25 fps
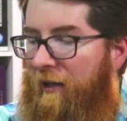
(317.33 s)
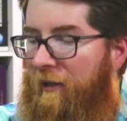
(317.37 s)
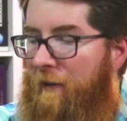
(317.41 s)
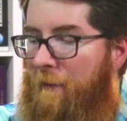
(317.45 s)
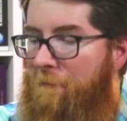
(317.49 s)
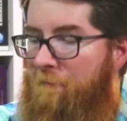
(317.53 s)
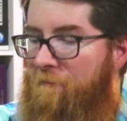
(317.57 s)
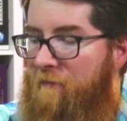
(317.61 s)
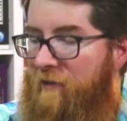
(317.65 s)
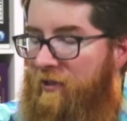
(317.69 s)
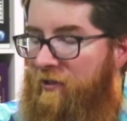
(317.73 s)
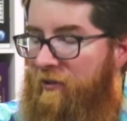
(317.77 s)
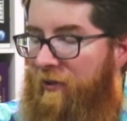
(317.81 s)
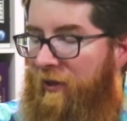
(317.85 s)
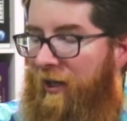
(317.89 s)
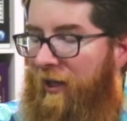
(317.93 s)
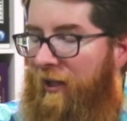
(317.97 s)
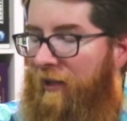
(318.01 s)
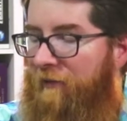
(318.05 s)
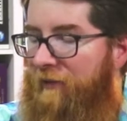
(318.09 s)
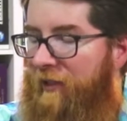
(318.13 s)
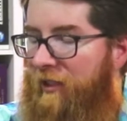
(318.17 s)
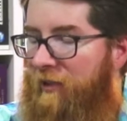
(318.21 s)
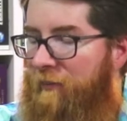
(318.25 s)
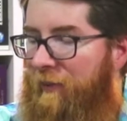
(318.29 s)
So I highly
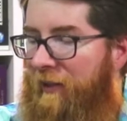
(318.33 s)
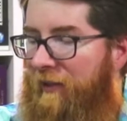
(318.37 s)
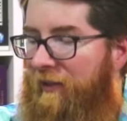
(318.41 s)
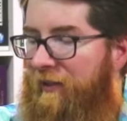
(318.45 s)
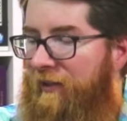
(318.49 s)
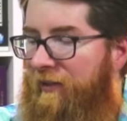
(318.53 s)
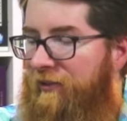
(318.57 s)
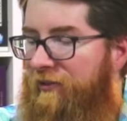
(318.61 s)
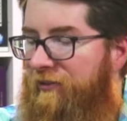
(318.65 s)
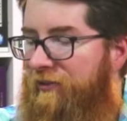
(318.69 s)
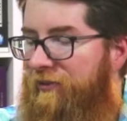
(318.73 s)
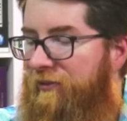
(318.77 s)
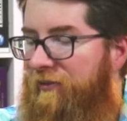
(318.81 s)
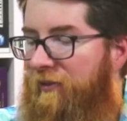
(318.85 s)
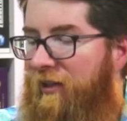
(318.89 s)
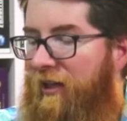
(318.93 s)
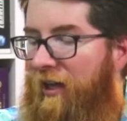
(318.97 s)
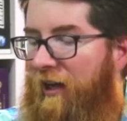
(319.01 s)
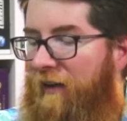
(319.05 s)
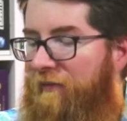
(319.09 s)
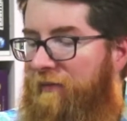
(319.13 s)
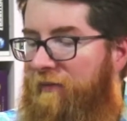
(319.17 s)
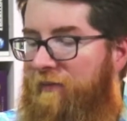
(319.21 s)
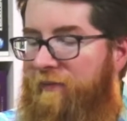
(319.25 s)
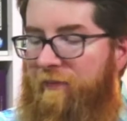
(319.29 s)
recommend this.
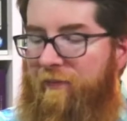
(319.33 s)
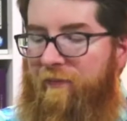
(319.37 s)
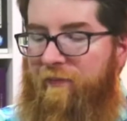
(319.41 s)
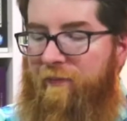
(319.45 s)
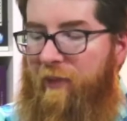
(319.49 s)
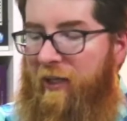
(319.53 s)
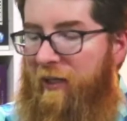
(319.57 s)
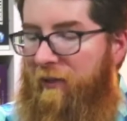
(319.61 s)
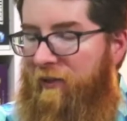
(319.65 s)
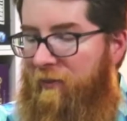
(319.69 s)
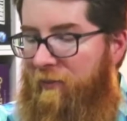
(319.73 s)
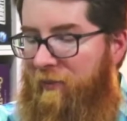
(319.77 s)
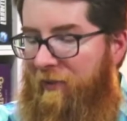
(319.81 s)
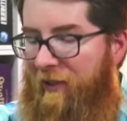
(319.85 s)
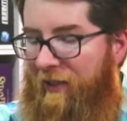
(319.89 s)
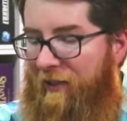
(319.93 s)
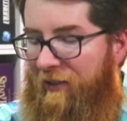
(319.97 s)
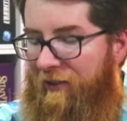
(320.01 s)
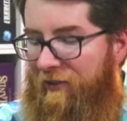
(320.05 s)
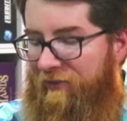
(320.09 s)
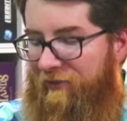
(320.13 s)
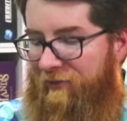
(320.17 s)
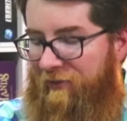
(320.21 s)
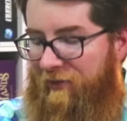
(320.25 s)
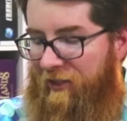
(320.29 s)
I've been able to play
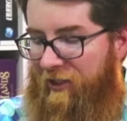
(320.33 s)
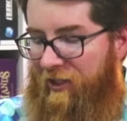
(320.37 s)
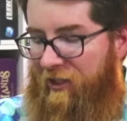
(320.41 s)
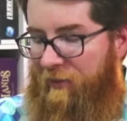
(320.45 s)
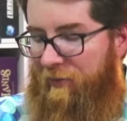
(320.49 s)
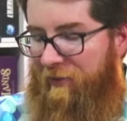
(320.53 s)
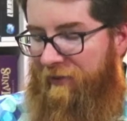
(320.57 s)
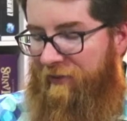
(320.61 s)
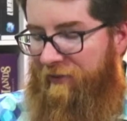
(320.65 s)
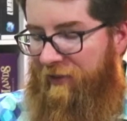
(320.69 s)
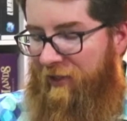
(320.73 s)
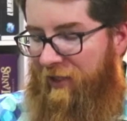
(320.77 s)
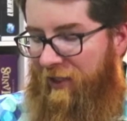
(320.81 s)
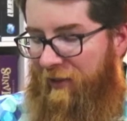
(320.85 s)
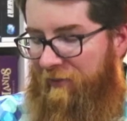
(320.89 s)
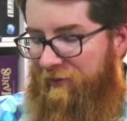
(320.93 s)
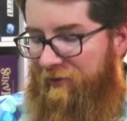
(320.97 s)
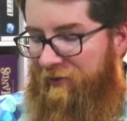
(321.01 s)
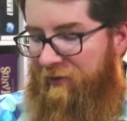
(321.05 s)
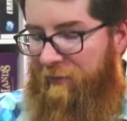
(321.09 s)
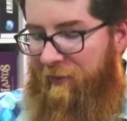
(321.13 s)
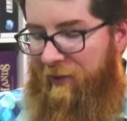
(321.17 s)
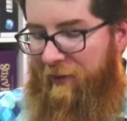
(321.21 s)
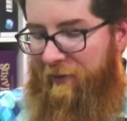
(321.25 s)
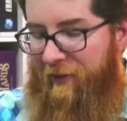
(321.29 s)
this a number of times with
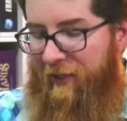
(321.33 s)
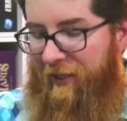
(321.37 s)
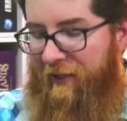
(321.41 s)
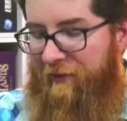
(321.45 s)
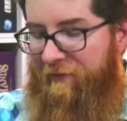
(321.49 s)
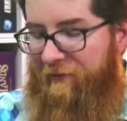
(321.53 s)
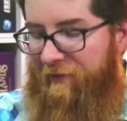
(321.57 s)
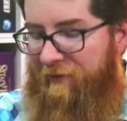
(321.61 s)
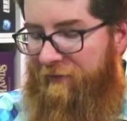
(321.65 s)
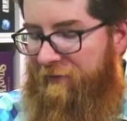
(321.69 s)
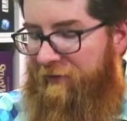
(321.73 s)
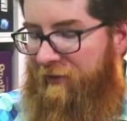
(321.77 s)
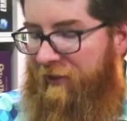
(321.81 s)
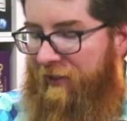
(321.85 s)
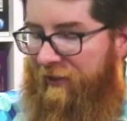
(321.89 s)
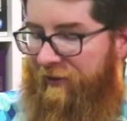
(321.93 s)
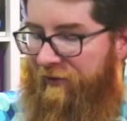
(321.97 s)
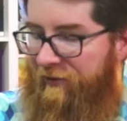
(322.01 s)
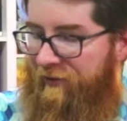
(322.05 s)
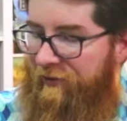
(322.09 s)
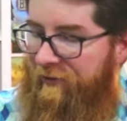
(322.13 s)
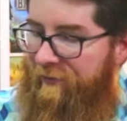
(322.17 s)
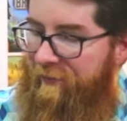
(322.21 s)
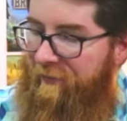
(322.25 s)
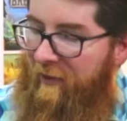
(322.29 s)
my wife and
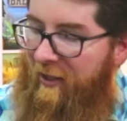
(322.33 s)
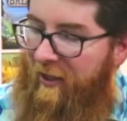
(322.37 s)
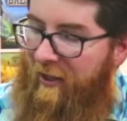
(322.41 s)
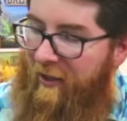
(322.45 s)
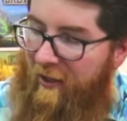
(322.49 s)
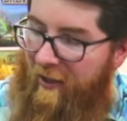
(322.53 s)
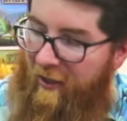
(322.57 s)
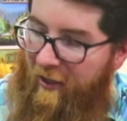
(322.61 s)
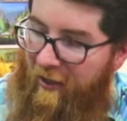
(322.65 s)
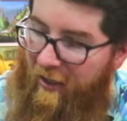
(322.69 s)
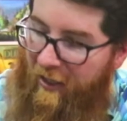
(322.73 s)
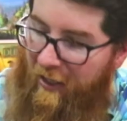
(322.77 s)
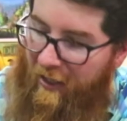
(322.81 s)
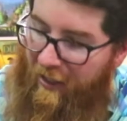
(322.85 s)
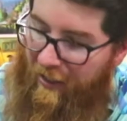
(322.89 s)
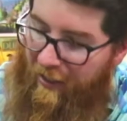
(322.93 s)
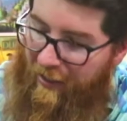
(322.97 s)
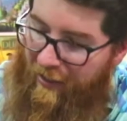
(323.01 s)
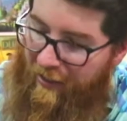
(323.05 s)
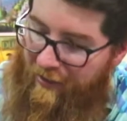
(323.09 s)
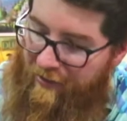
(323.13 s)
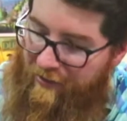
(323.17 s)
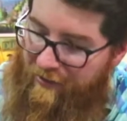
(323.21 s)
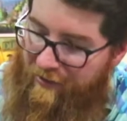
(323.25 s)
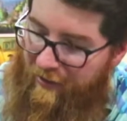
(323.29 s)
friends,
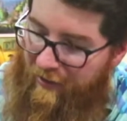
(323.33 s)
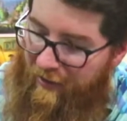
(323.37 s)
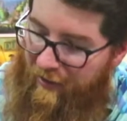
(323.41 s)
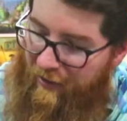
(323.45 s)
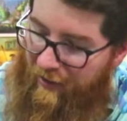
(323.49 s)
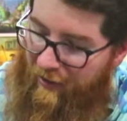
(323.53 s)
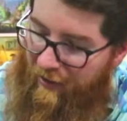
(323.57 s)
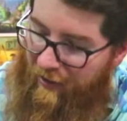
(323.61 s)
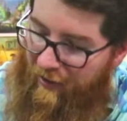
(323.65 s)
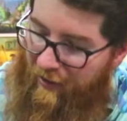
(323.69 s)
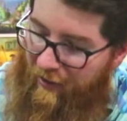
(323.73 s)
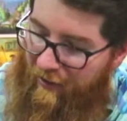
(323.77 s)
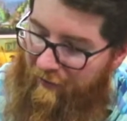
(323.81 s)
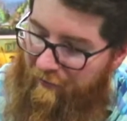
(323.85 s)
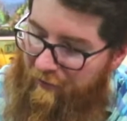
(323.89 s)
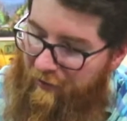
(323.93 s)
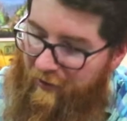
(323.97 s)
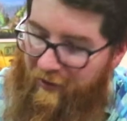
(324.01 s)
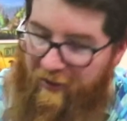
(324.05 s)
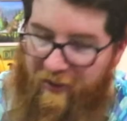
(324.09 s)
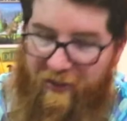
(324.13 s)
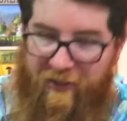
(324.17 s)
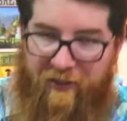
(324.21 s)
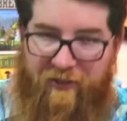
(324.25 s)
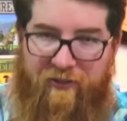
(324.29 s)
and it really
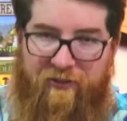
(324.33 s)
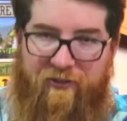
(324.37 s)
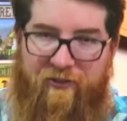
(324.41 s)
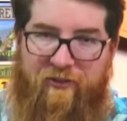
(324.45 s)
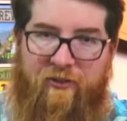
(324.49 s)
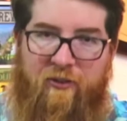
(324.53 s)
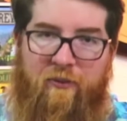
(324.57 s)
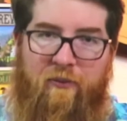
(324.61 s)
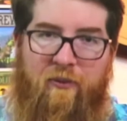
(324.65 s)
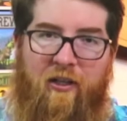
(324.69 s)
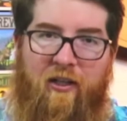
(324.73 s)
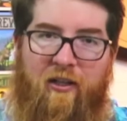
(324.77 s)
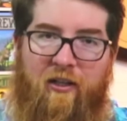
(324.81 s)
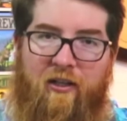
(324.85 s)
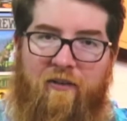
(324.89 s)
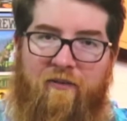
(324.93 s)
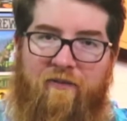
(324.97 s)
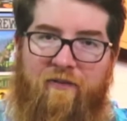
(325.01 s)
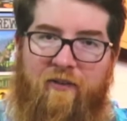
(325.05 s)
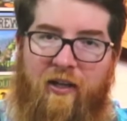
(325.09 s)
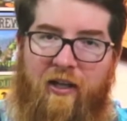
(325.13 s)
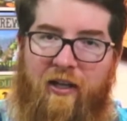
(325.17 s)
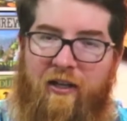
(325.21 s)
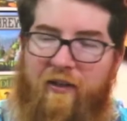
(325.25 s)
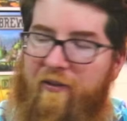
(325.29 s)
is quite a lot of
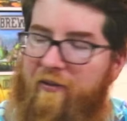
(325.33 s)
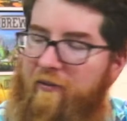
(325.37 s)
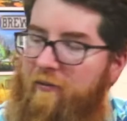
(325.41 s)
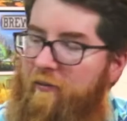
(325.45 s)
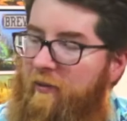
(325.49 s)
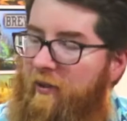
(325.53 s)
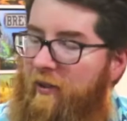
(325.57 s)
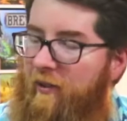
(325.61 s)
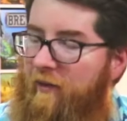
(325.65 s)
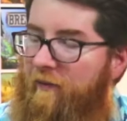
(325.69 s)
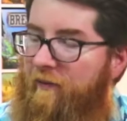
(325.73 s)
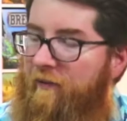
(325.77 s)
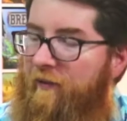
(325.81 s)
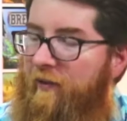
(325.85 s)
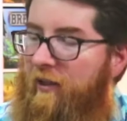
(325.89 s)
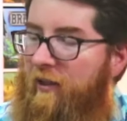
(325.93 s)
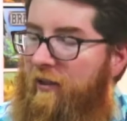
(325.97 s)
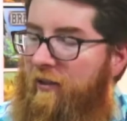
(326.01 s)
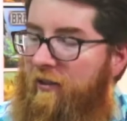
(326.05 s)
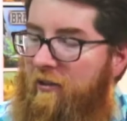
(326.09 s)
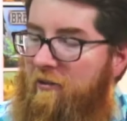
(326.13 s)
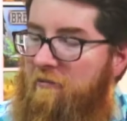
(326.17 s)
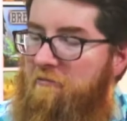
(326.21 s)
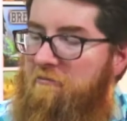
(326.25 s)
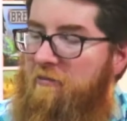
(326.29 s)
fun with
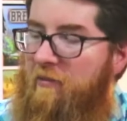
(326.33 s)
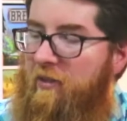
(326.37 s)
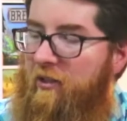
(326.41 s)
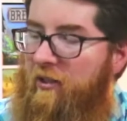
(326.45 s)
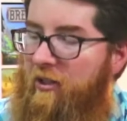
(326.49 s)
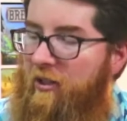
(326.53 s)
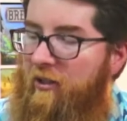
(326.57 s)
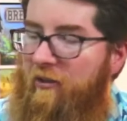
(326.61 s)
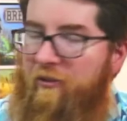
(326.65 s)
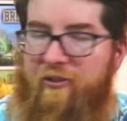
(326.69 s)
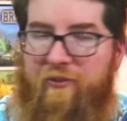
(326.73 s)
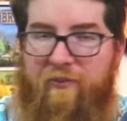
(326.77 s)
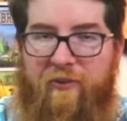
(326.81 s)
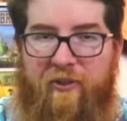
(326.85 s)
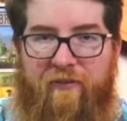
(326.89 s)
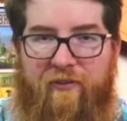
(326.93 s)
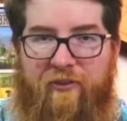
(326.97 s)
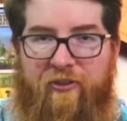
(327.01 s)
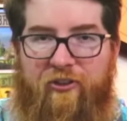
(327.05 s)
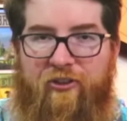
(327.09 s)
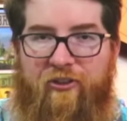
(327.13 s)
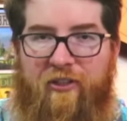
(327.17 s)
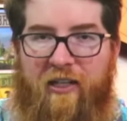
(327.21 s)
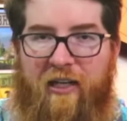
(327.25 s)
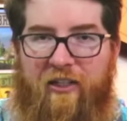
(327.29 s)
some different
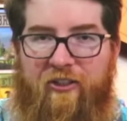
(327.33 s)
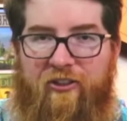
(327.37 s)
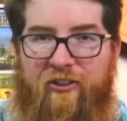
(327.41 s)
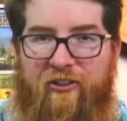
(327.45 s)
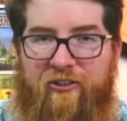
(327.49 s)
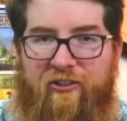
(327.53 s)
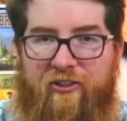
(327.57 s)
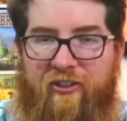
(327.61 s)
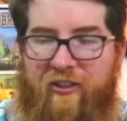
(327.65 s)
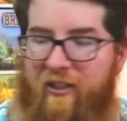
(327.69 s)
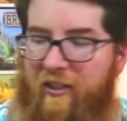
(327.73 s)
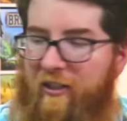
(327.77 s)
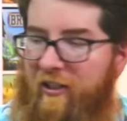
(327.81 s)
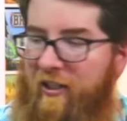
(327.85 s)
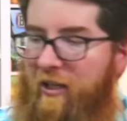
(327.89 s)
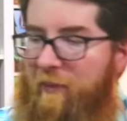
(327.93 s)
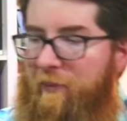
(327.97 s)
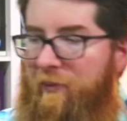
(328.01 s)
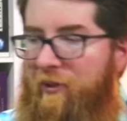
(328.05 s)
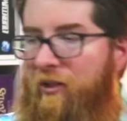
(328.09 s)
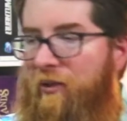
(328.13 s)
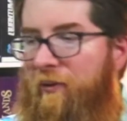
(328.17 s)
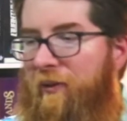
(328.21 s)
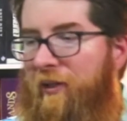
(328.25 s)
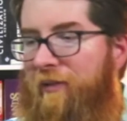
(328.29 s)
strategies to kind of keep it
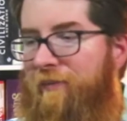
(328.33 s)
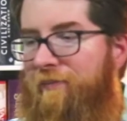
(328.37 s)
going.